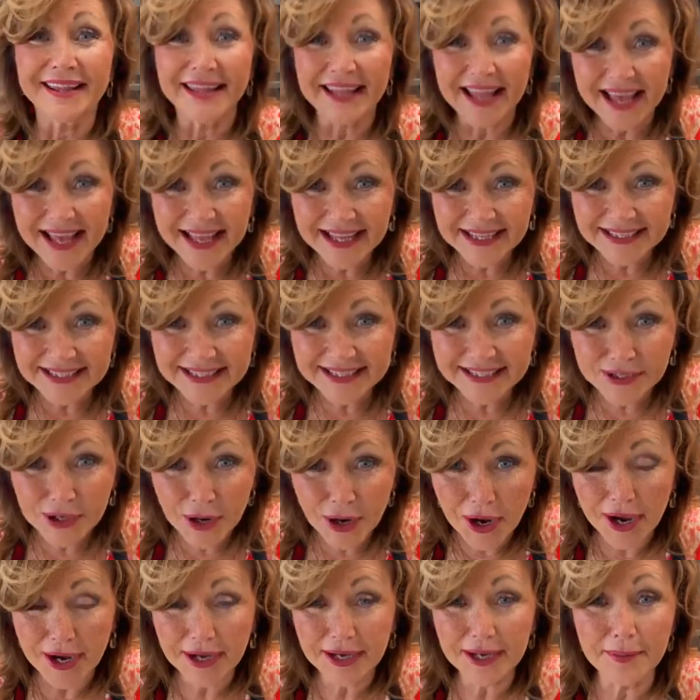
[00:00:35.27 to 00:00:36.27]
let's
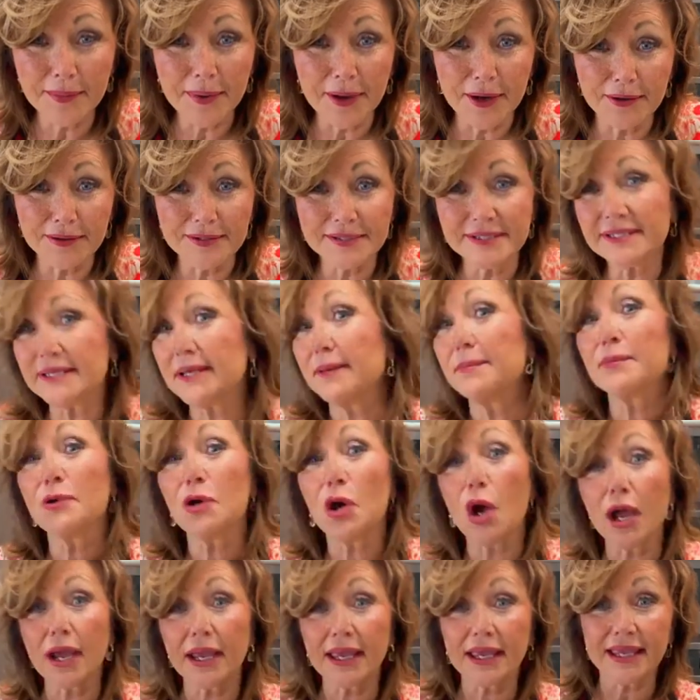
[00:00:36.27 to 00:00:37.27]
talk about
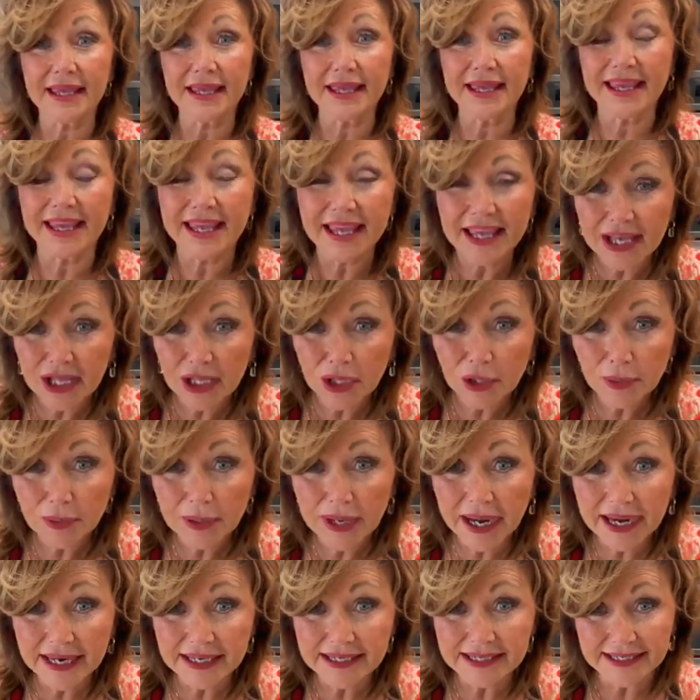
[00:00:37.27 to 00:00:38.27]
some
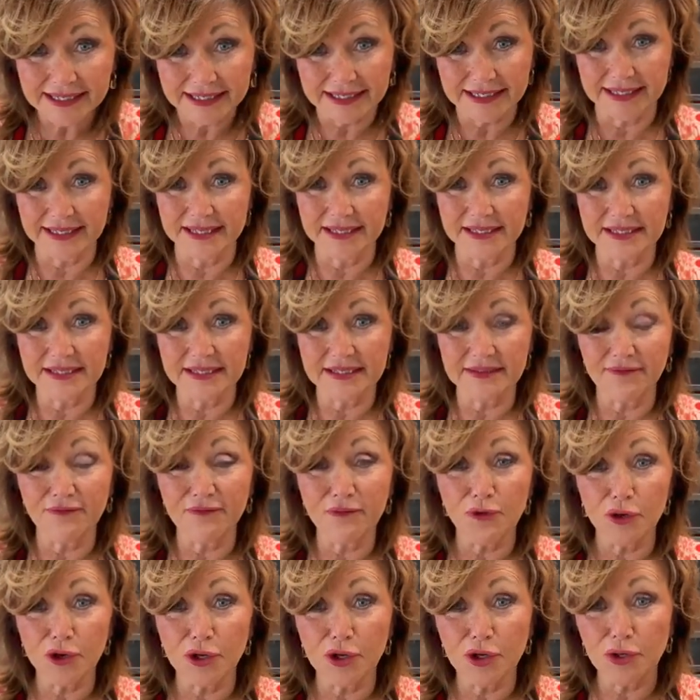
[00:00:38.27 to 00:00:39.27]
killer ideas
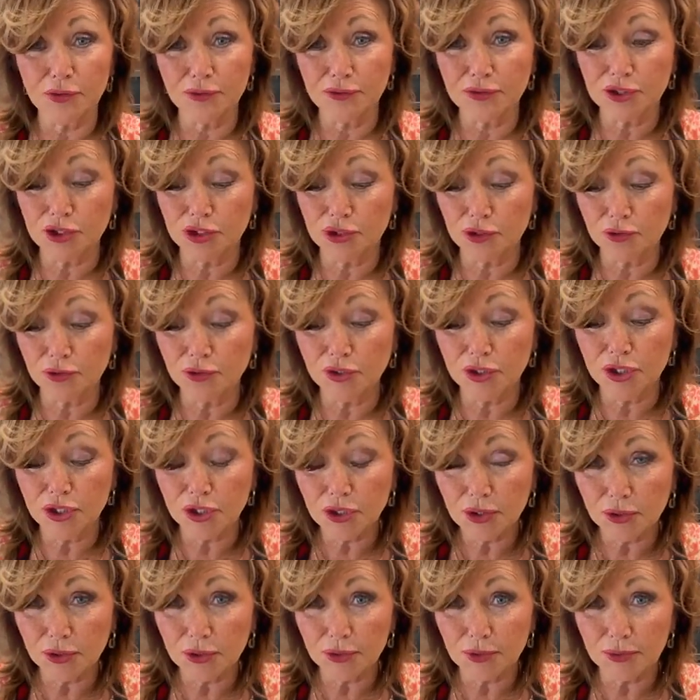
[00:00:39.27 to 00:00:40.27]
for you to
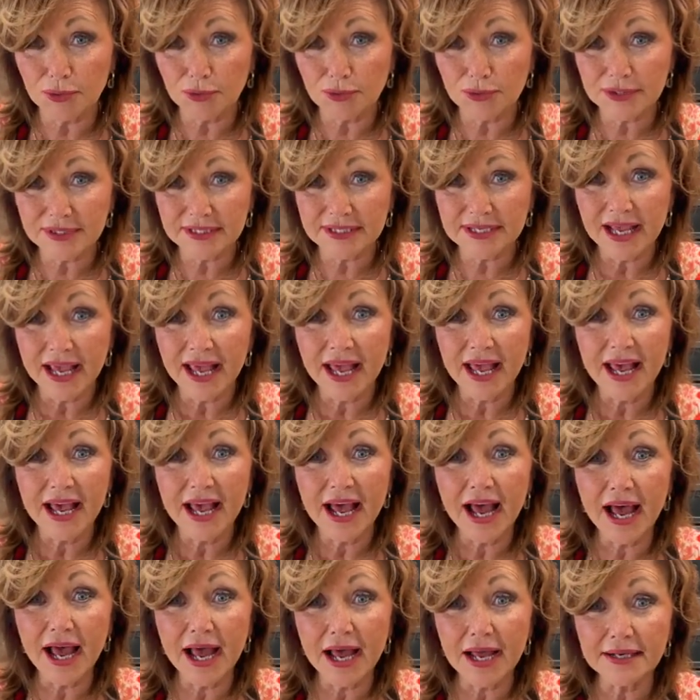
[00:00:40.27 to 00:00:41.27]
use
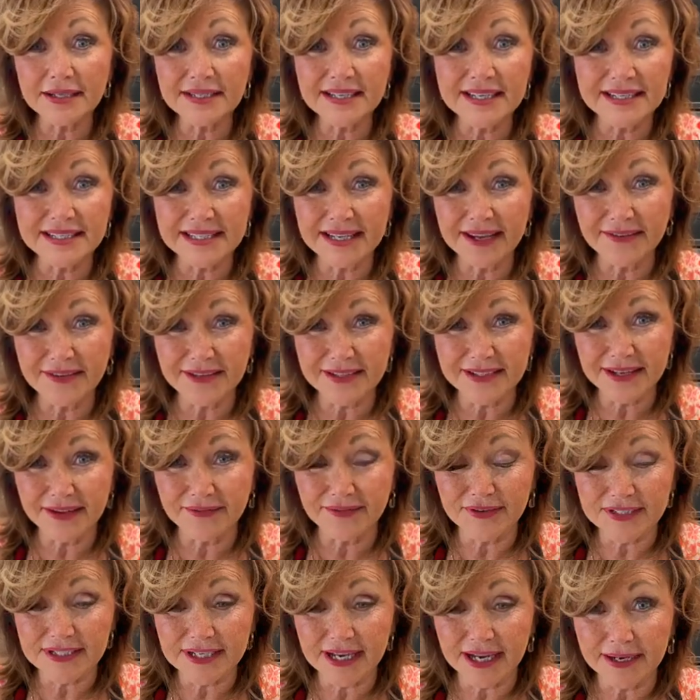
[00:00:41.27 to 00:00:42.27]
to save
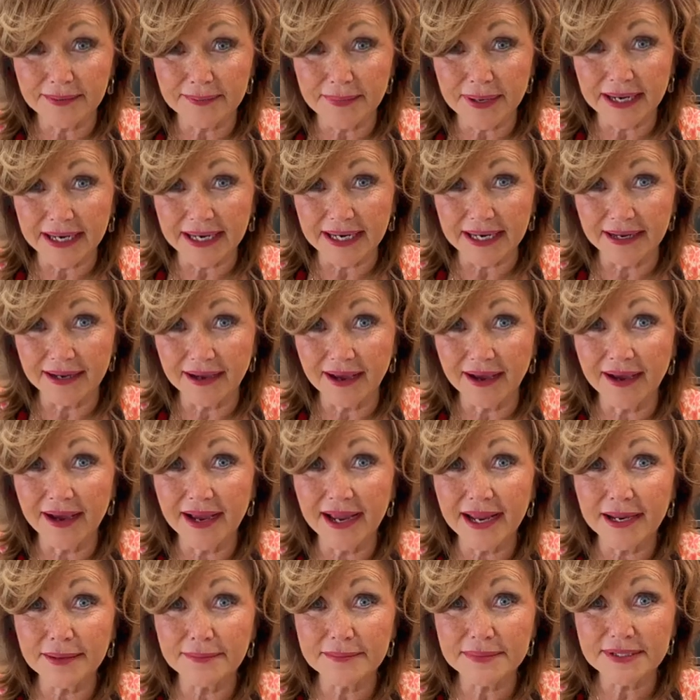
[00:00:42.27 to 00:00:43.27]
yourself a ton of money.
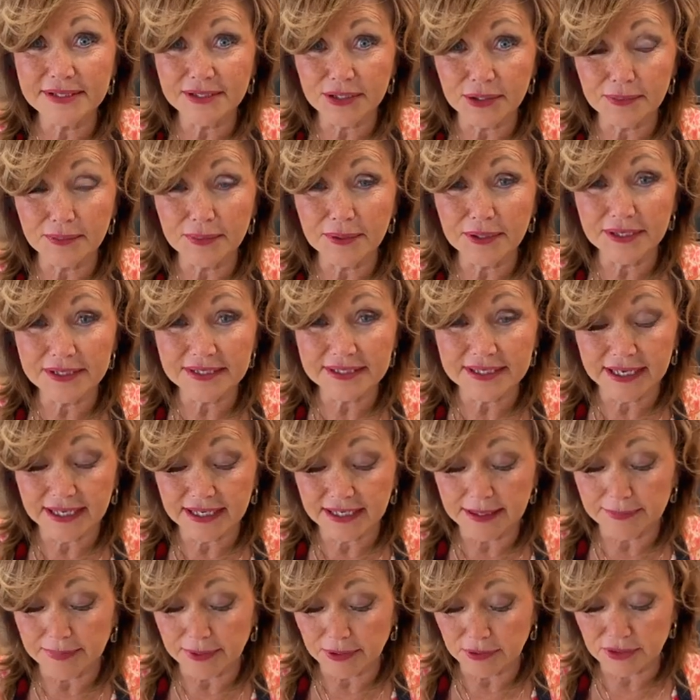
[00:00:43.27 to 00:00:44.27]
I am super
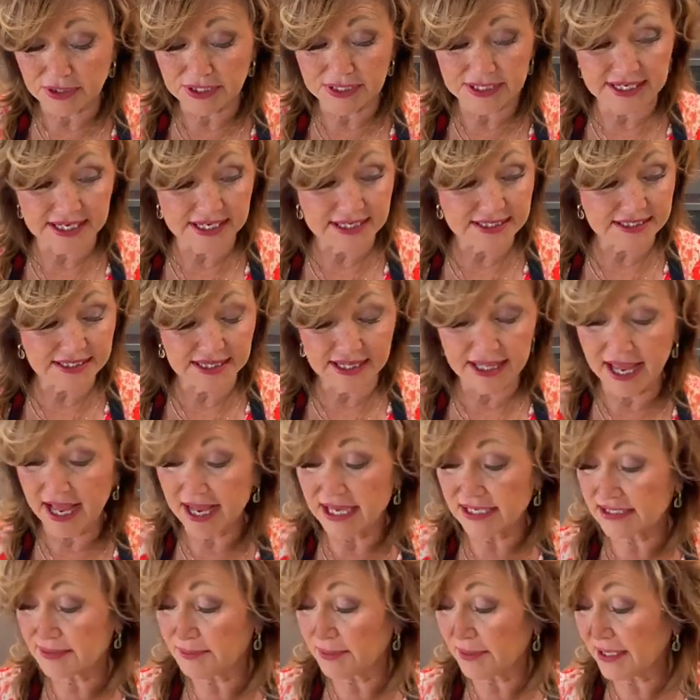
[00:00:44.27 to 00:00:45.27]
excited about today's
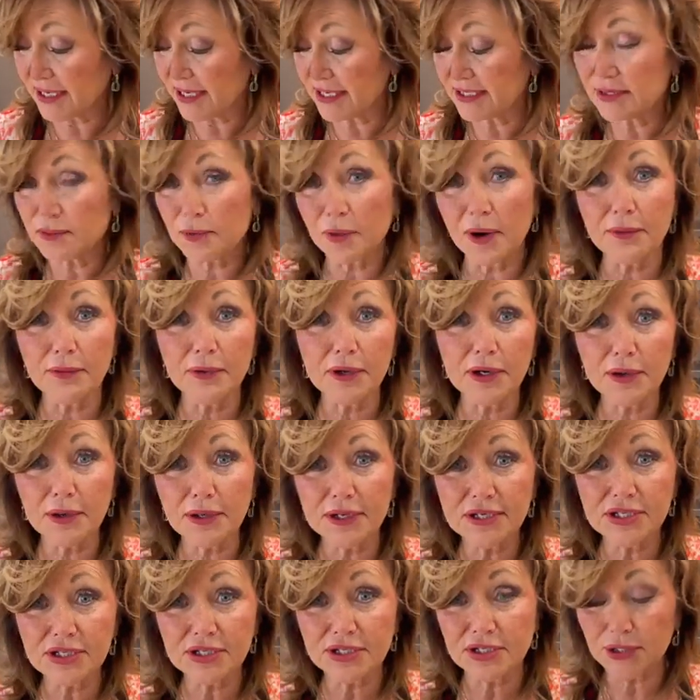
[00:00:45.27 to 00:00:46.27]
class because what we're
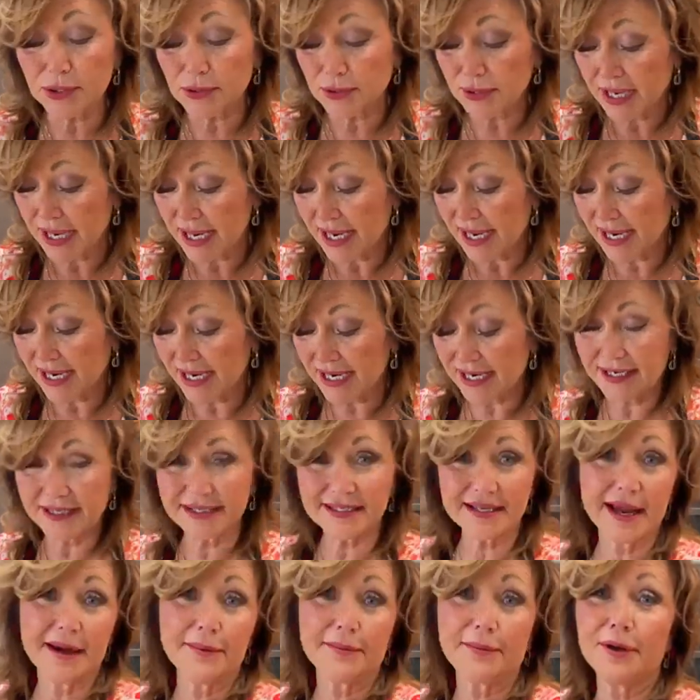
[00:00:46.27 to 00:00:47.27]
going to do
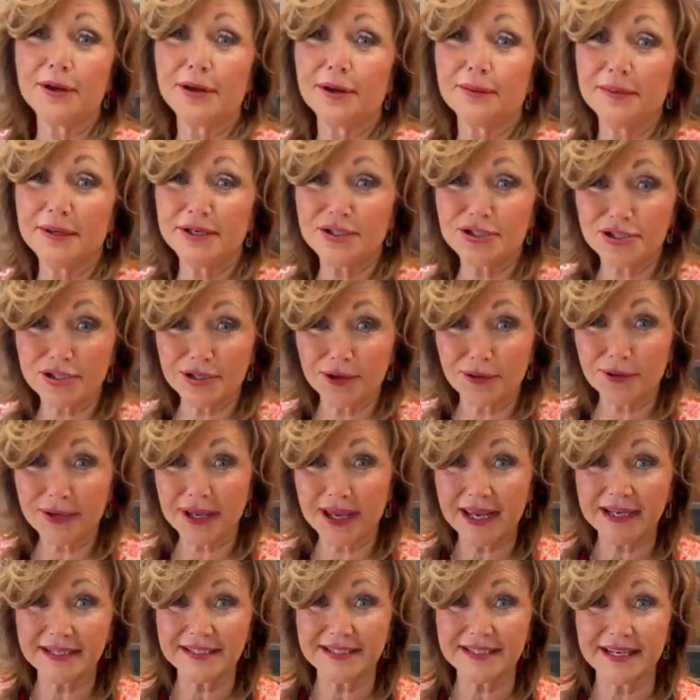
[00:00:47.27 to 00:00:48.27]
is I'm going to be
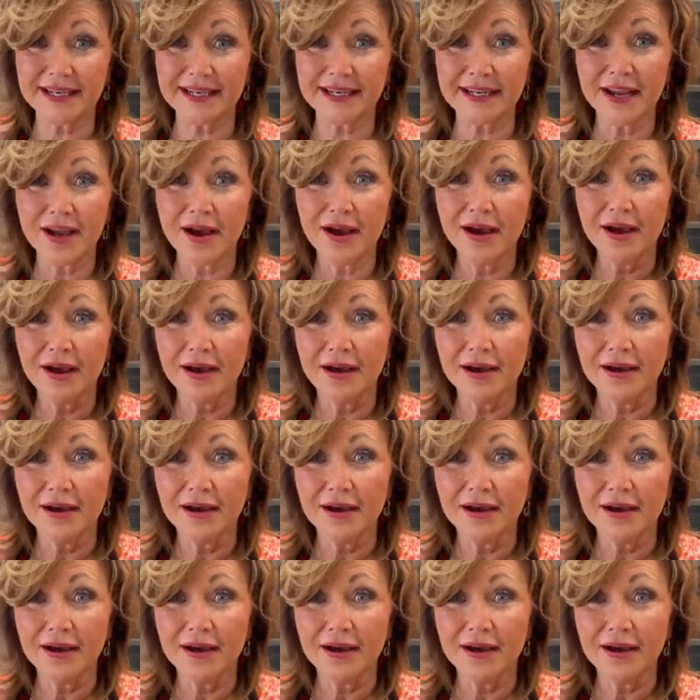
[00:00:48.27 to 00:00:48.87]
showcasing,